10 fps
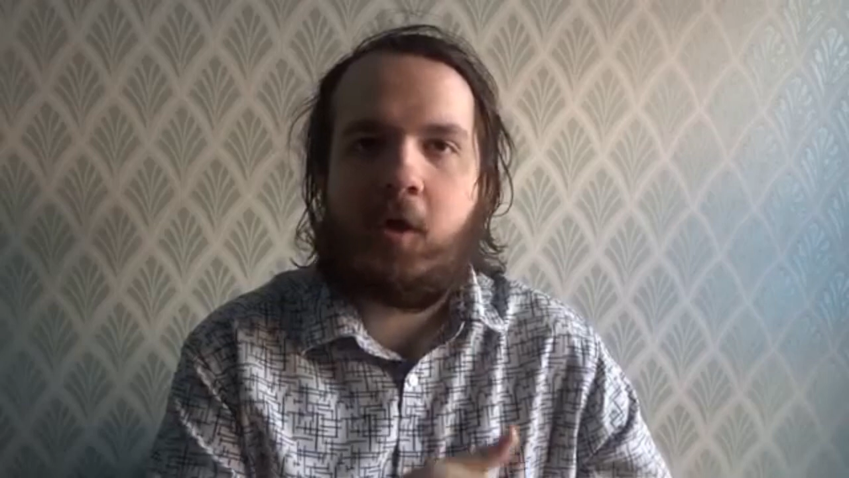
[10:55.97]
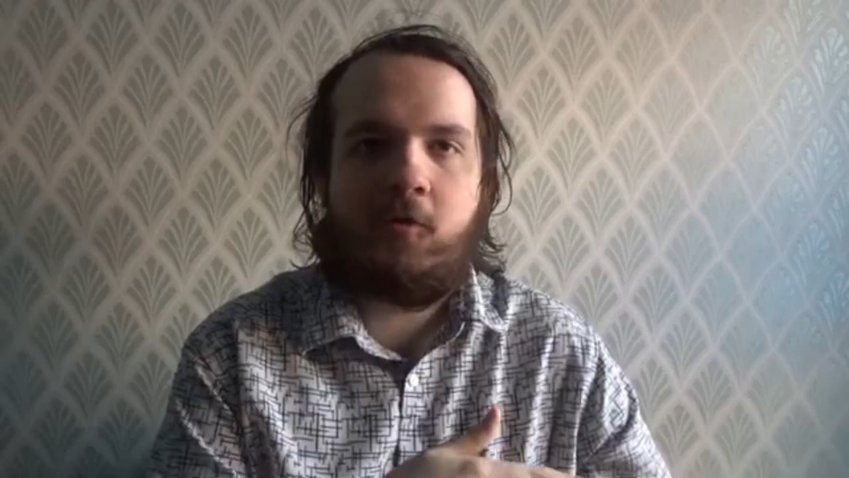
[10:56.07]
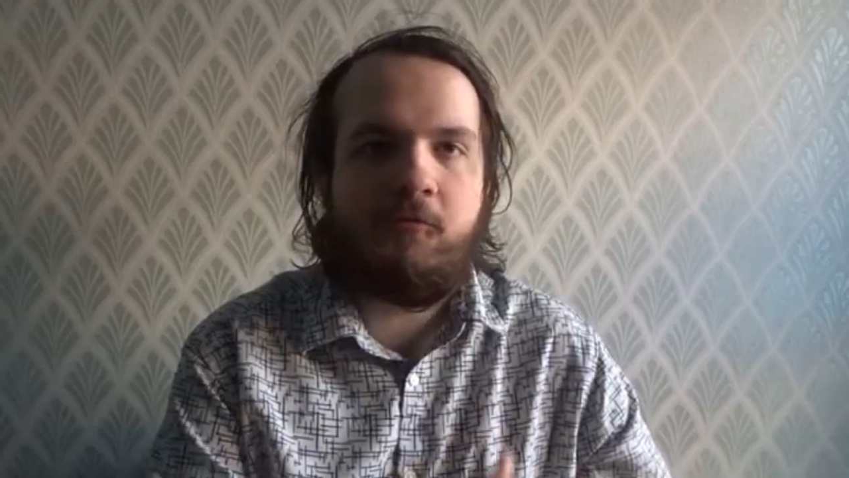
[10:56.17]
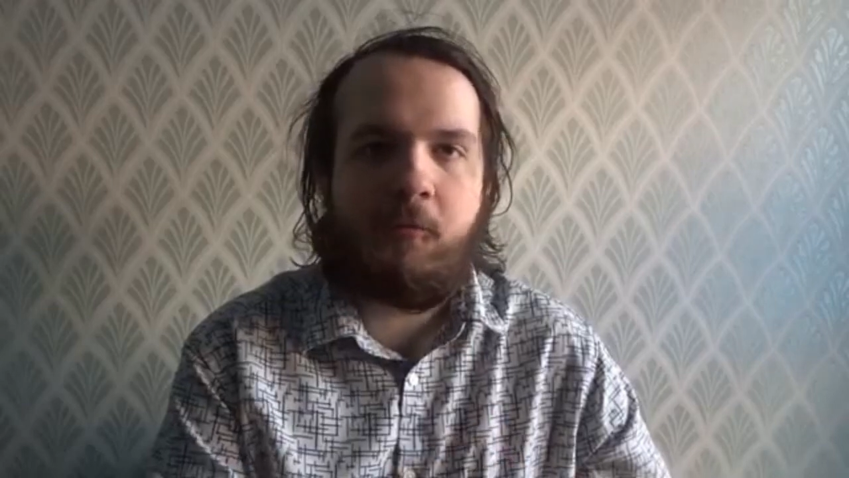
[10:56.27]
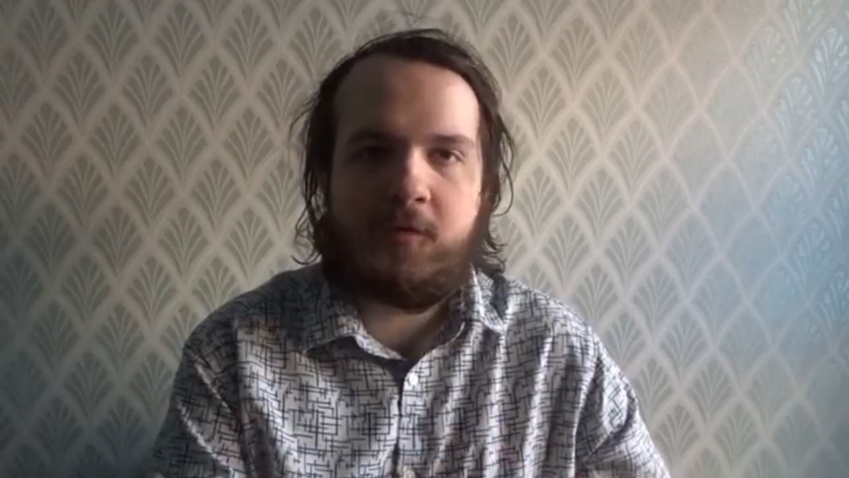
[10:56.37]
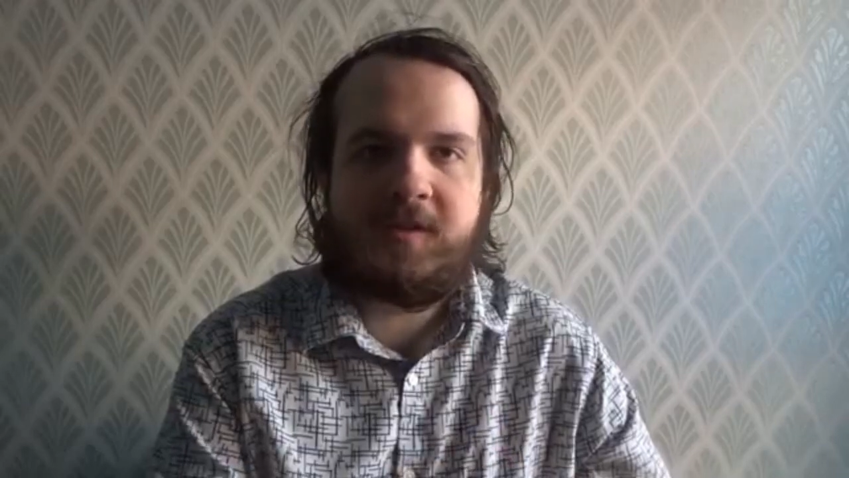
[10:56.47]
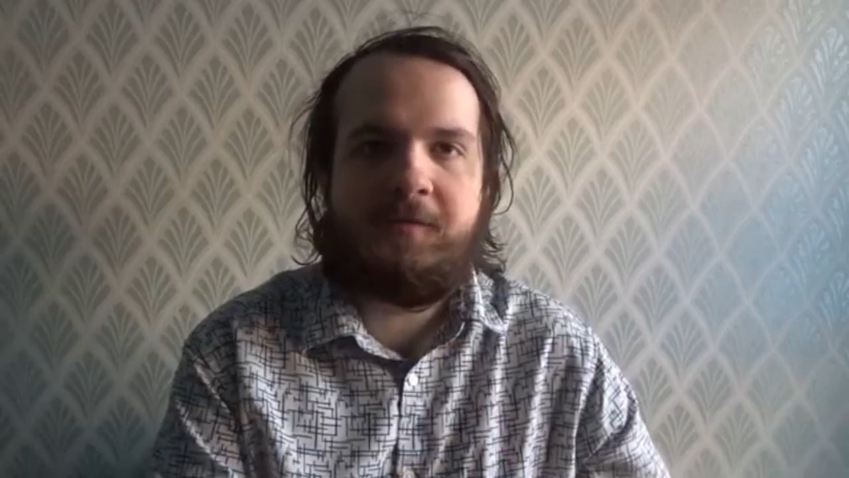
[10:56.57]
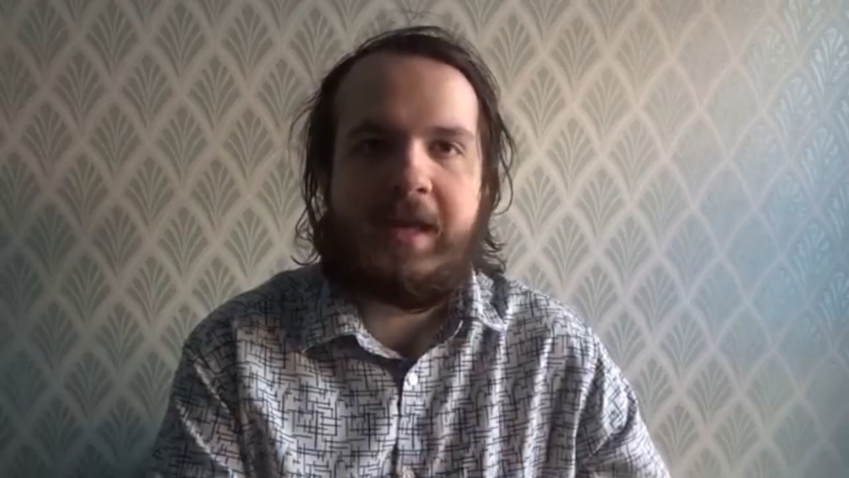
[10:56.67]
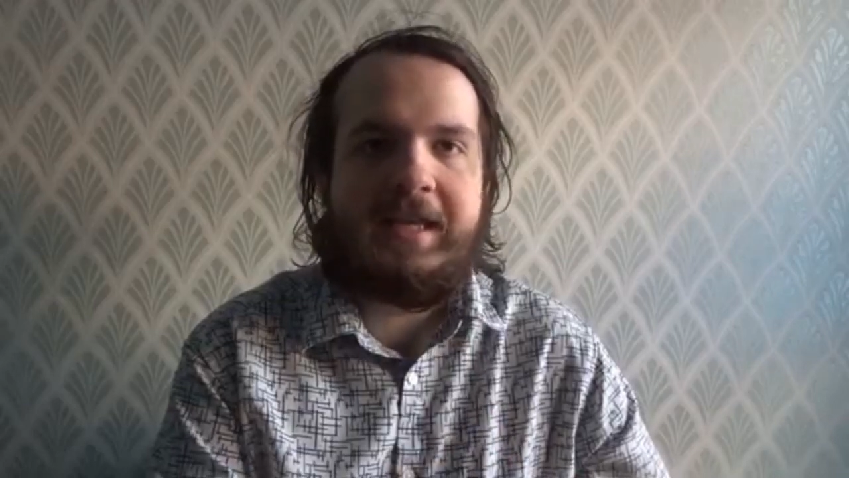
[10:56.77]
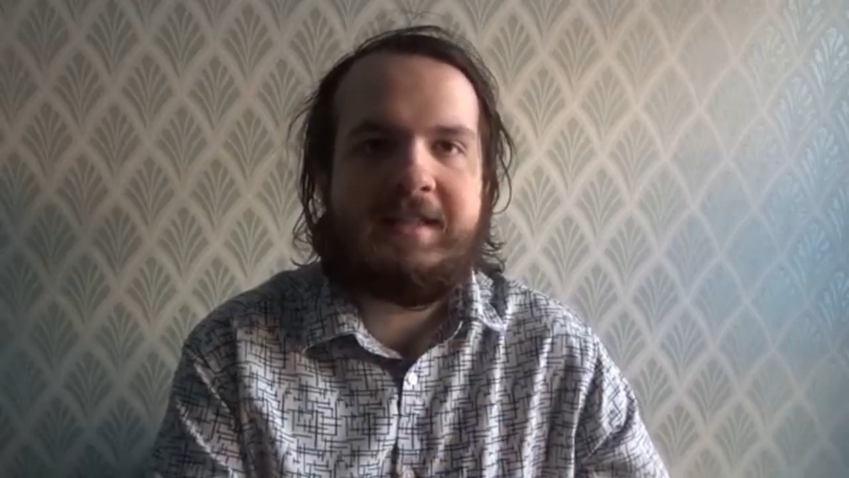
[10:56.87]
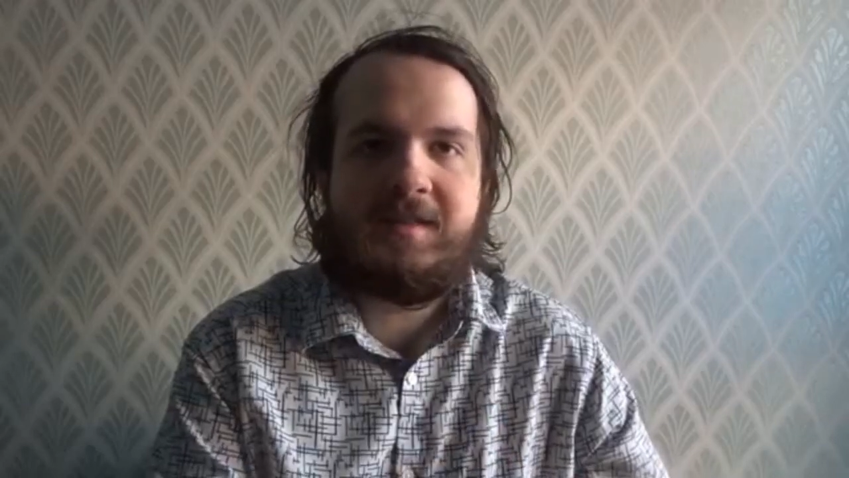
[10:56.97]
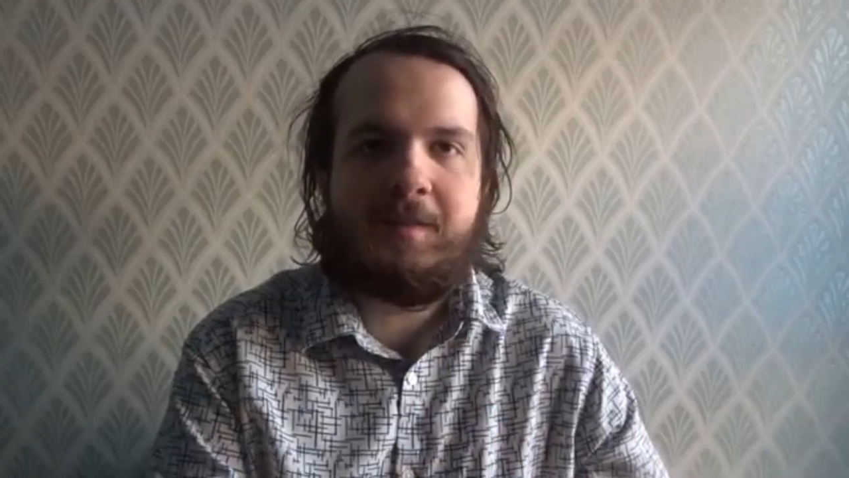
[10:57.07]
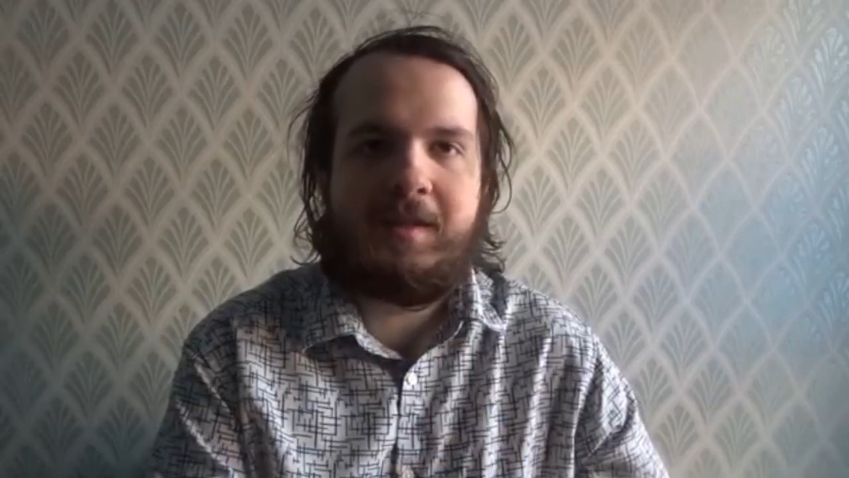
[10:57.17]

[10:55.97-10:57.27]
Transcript: across the East